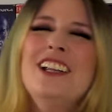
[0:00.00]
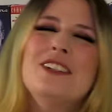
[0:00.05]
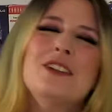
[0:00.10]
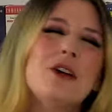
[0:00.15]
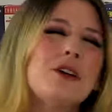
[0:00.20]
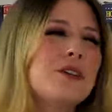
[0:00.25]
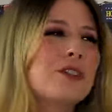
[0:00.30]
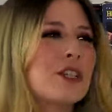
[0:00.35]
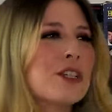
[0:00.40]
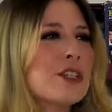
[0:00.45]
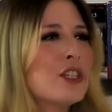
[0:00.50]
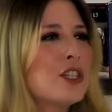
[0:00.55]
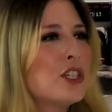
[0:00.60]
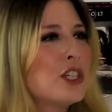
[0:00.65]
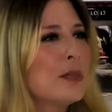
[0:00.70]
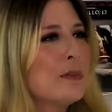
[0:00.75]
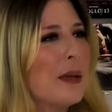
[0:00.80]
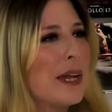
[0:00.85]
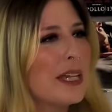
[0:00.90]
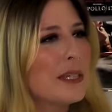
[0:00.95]
No, doesn't
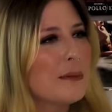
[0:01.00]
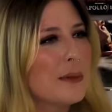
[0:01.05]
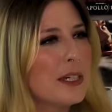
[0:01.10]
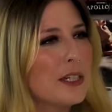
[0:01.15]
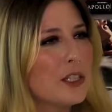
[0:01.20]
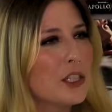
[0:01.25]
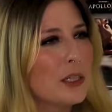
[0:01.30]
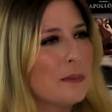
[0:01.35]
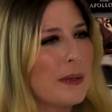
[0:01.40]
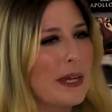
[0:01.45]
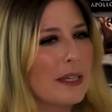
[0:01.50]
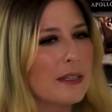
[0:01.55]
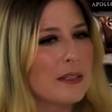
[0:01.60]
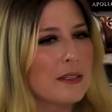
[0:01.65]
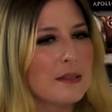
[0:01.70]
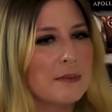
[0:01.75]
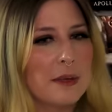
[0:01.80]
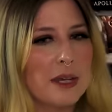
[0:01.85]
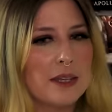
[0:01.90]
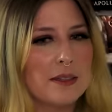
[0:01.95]
she pass by? She
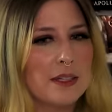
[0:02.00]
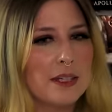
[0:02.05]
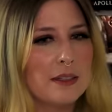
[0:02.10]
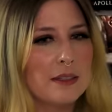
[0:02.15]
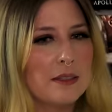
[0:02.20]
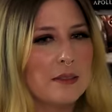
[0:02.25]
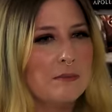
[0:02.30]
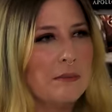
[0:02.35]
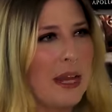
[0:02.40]
passes by like the